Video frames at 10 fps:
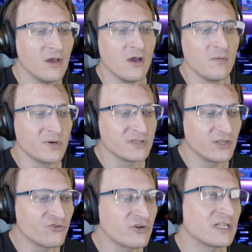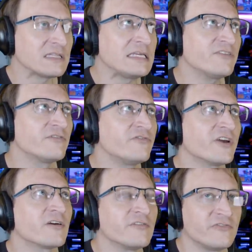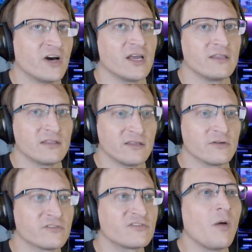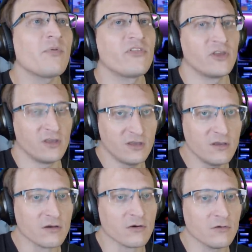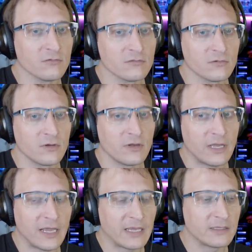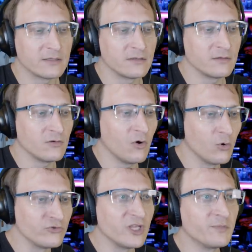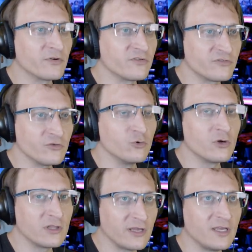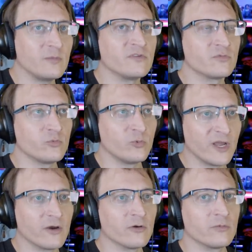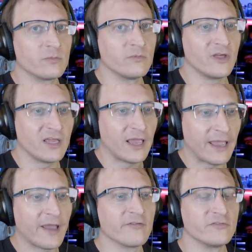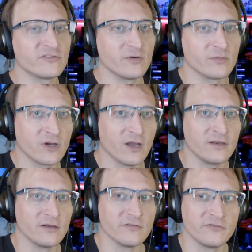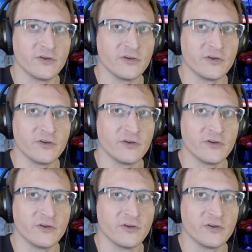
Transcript: but they should at least verify that there's something here and only pursue claims where they have some kind of